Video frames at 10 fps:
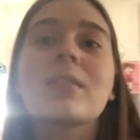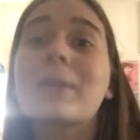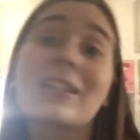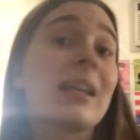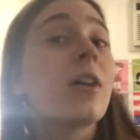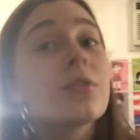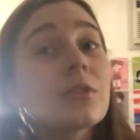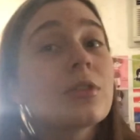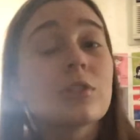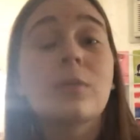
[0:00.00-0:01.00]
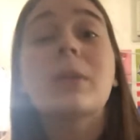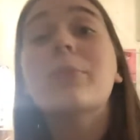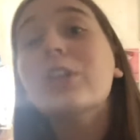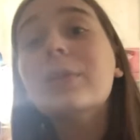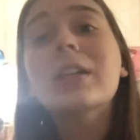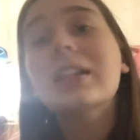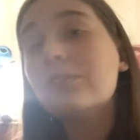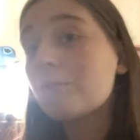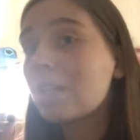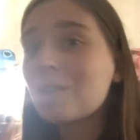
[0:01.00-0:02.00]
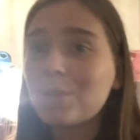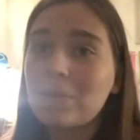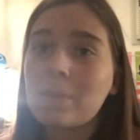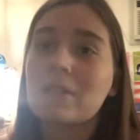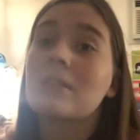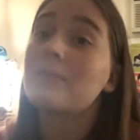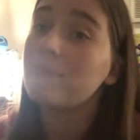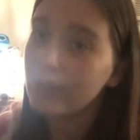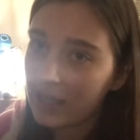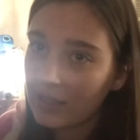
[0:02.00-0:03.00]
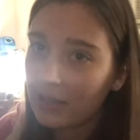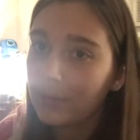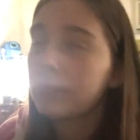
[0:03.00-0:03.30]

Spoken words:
because I also used to be pretty big into the creepypasta fandom.